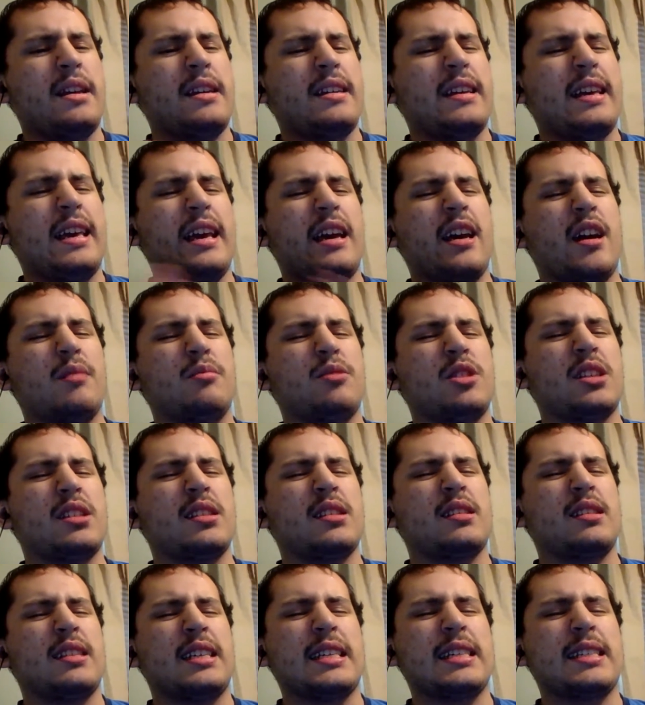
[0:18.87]
yeah, I'm
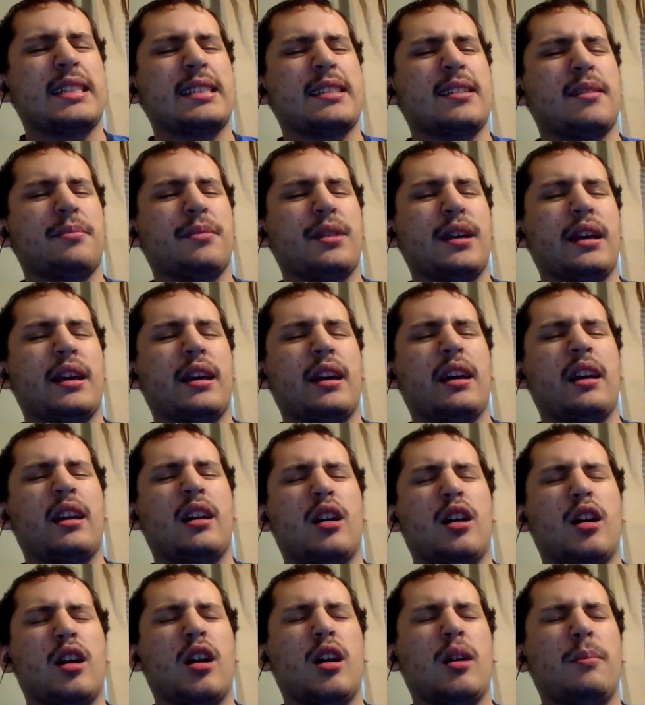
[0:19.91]
just teasing something.
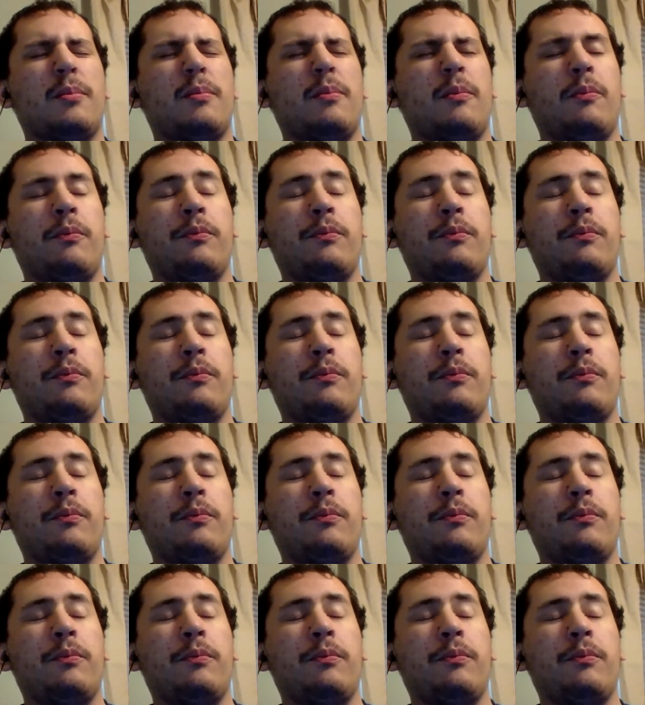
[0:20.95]
I'm